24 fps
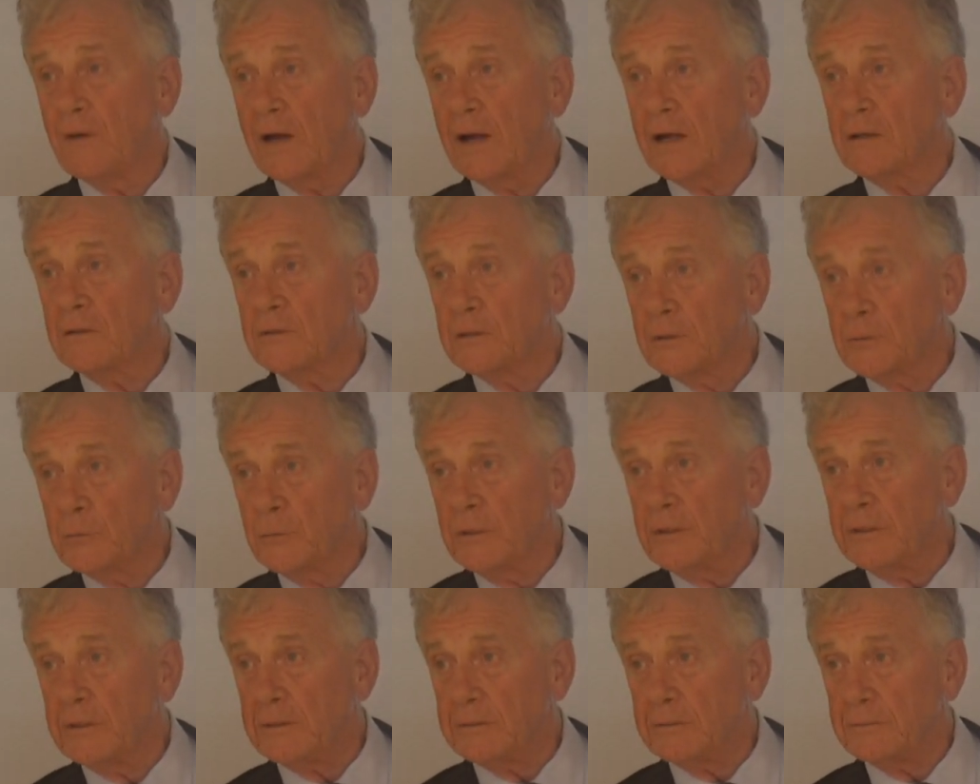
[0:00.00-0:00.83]
faculty
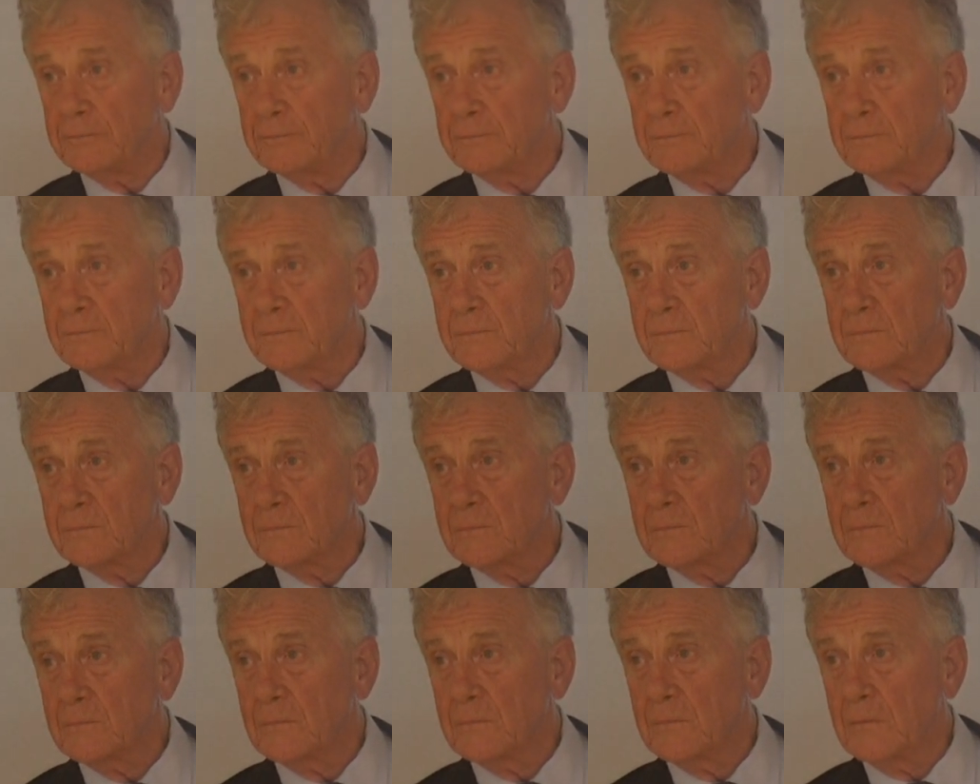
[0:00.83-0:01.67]
reading.
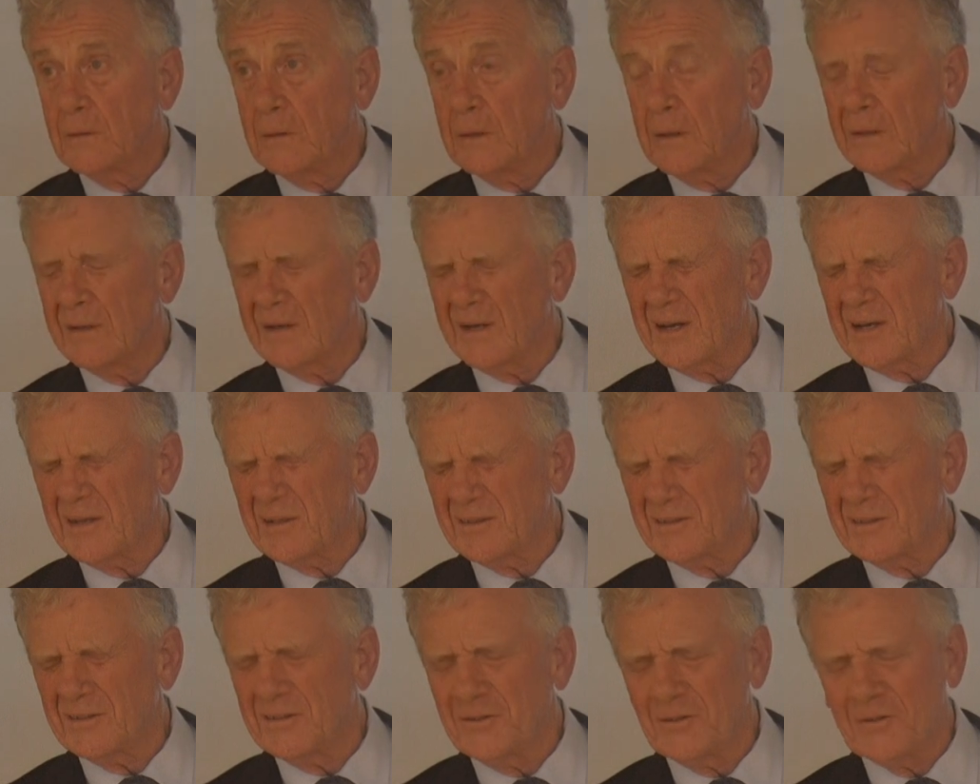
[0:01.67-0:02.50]
And I,
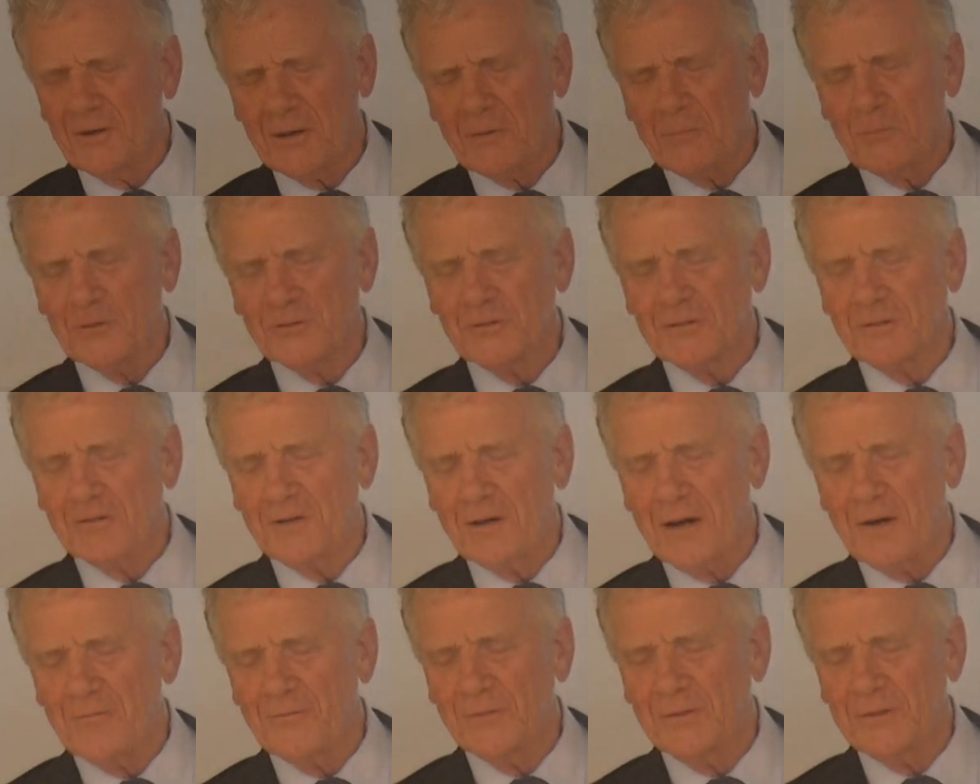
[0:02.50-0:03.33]
you know, I wasn't
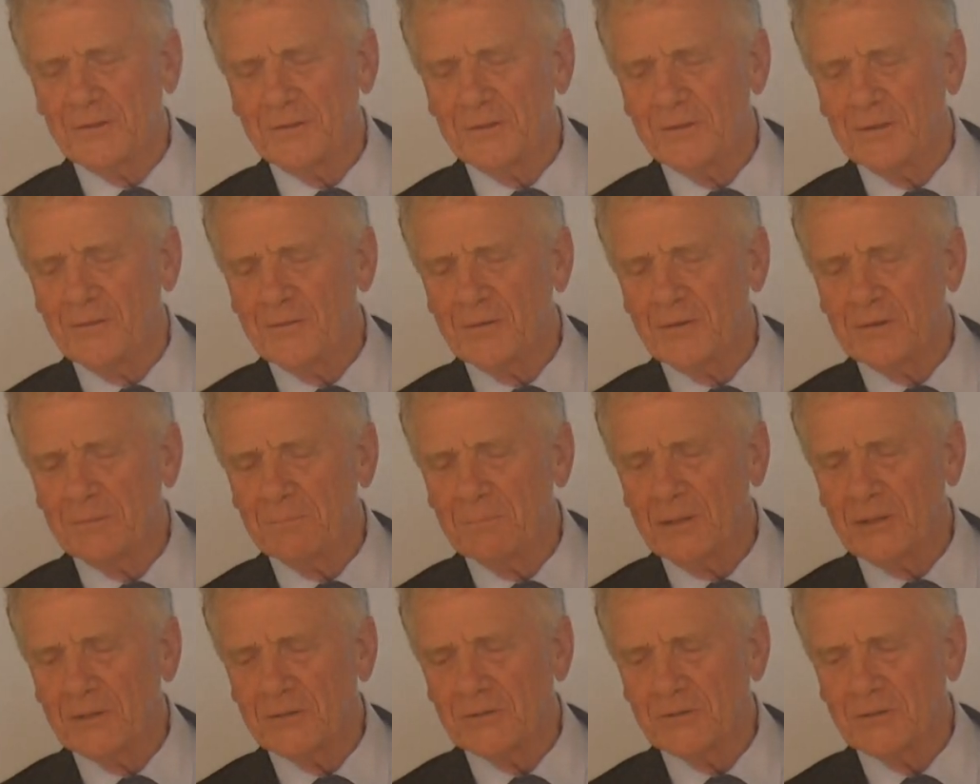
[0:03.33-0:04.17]
confident of it
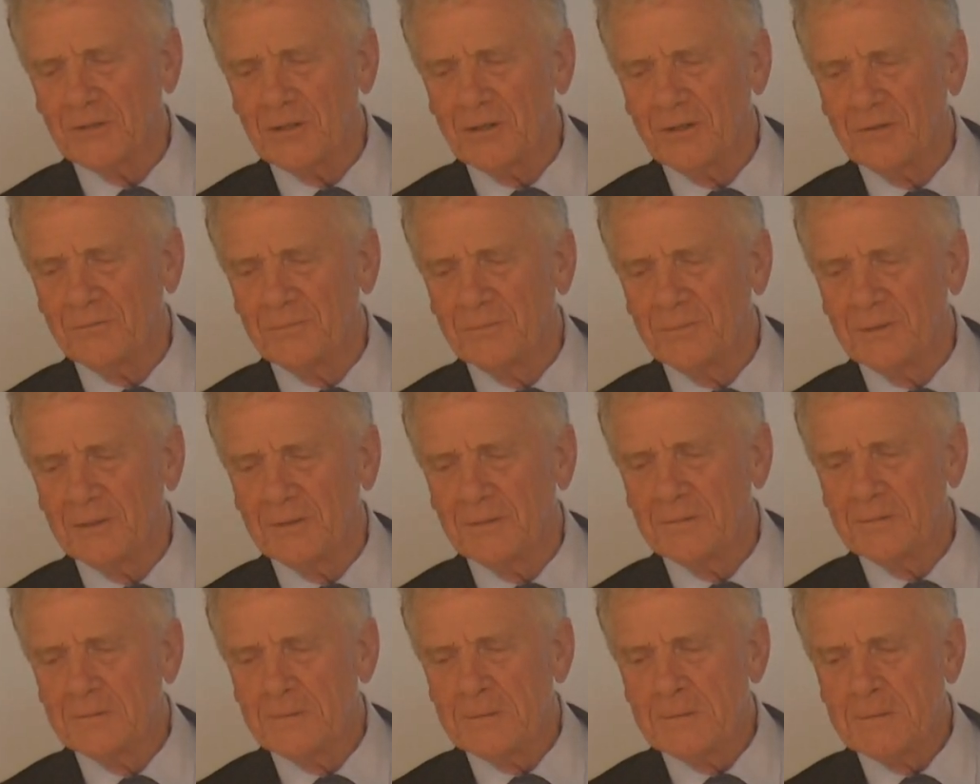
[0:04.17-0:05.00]
myself, but
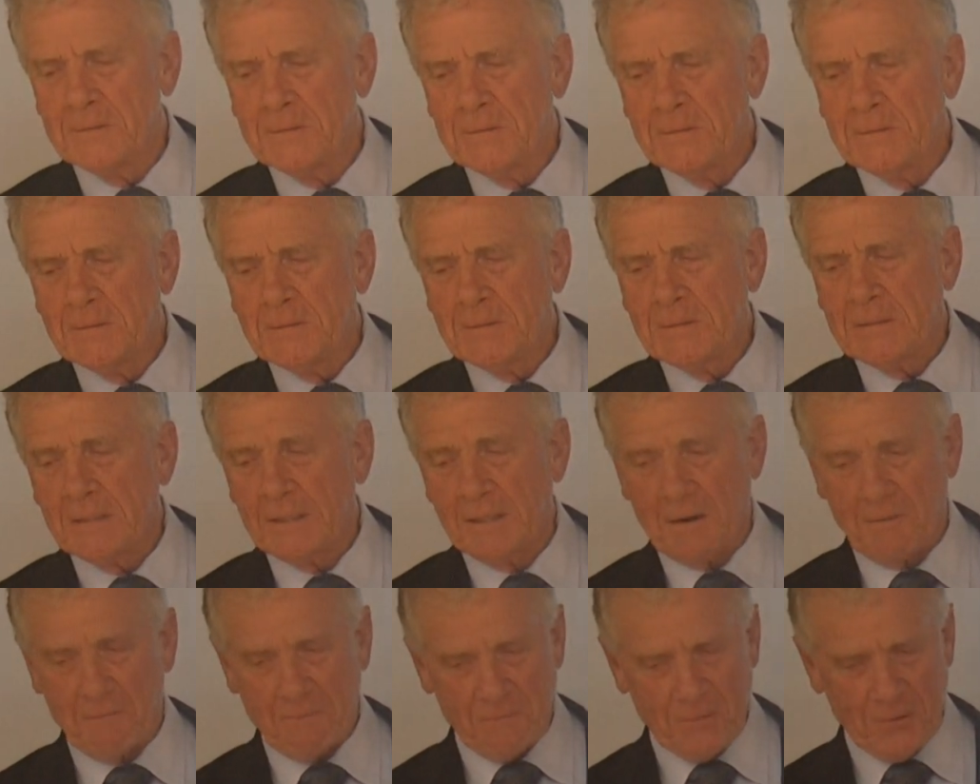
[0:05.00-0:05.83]

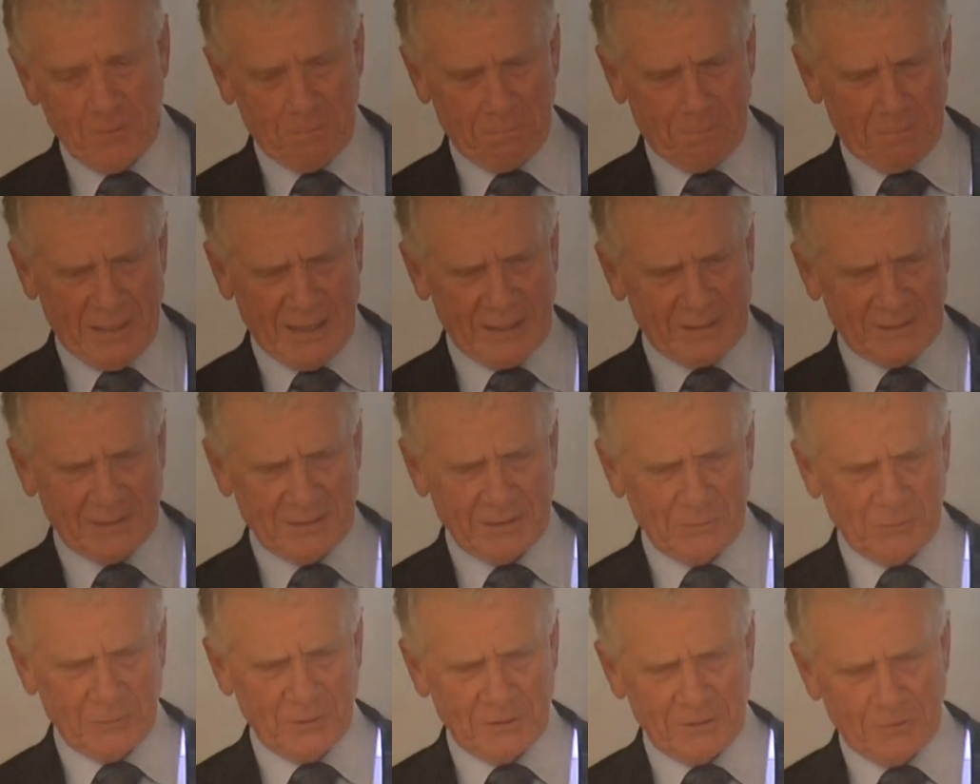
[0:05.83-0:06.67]
and I felt
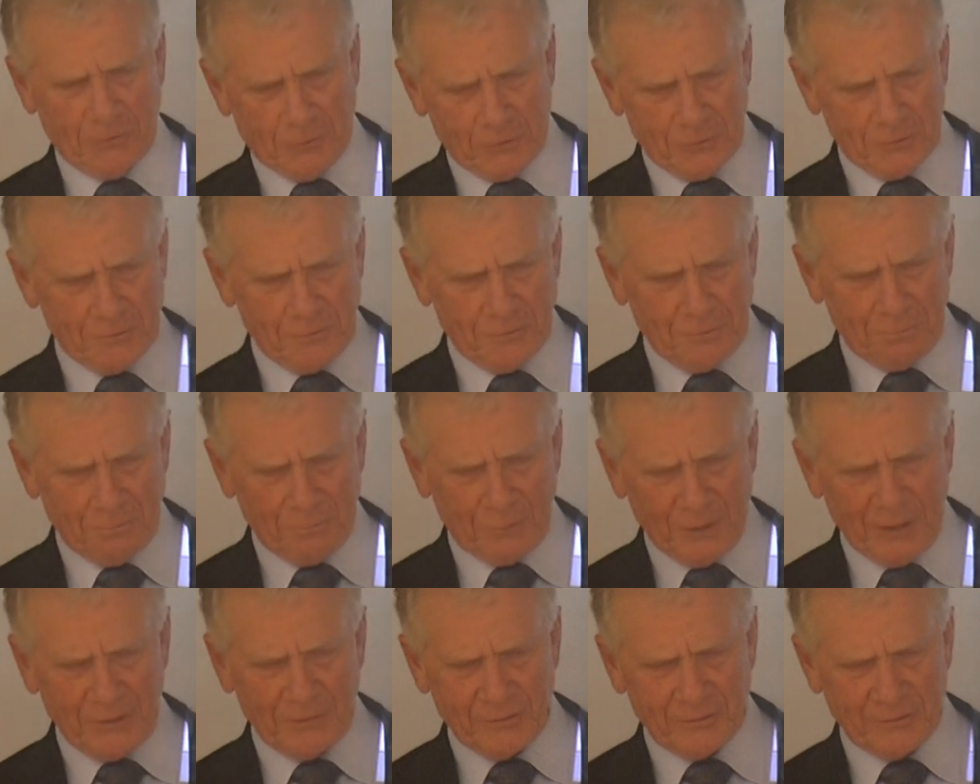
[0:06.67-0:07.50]
badly when her
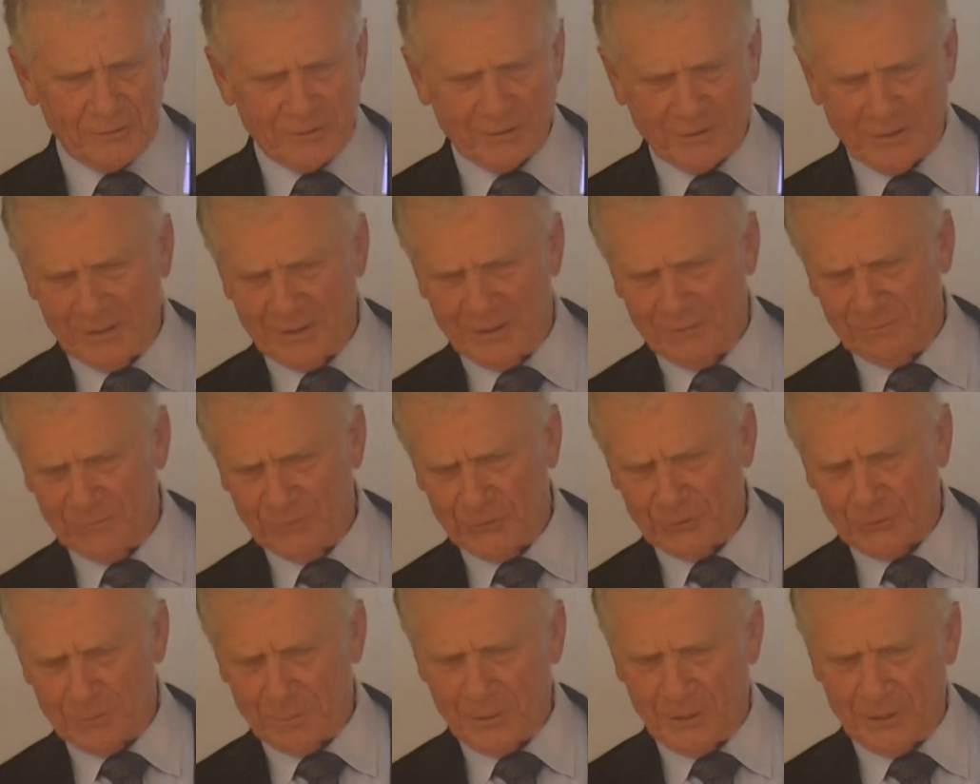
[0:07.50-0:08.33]
brother kind of
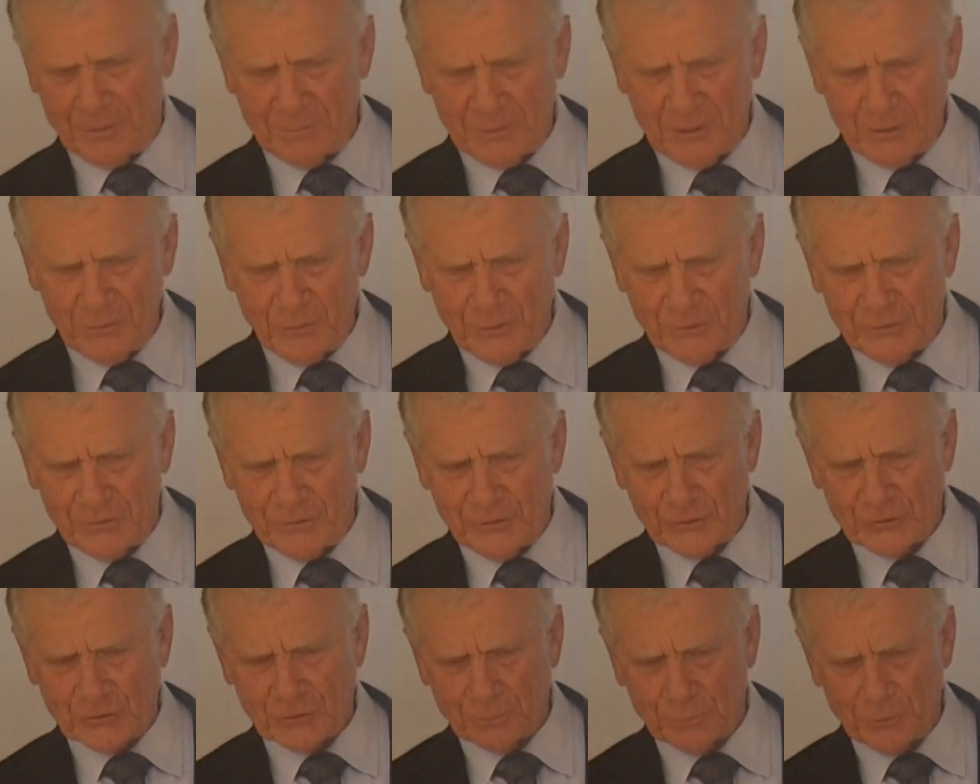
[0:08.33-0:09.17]
looked upon me with
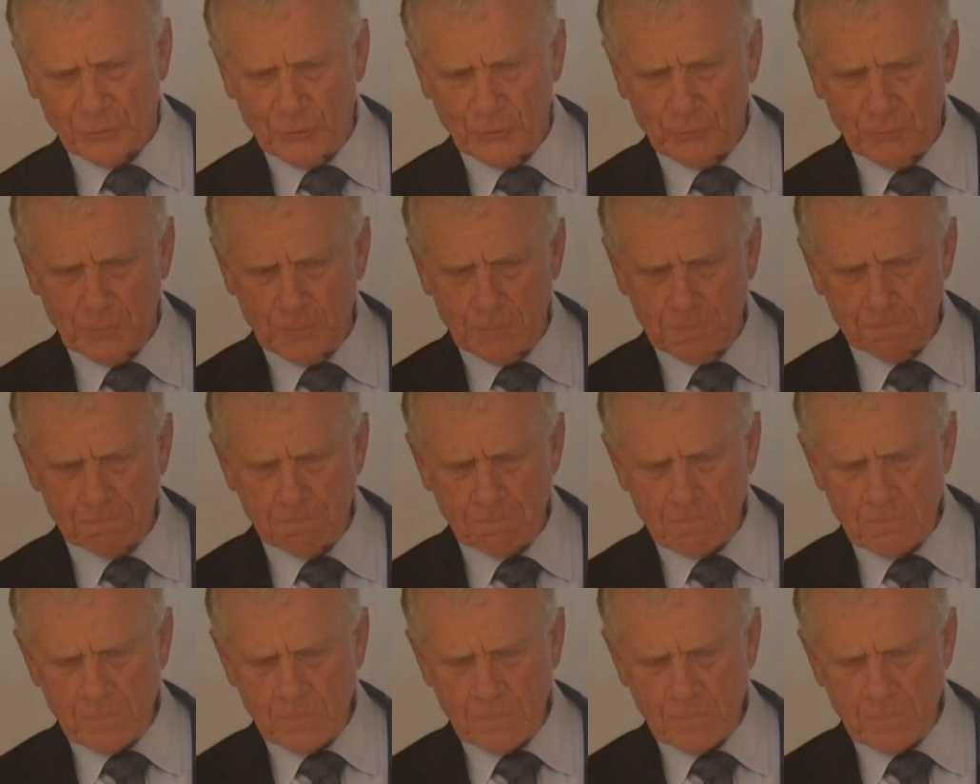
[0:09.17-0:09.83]
disapproval.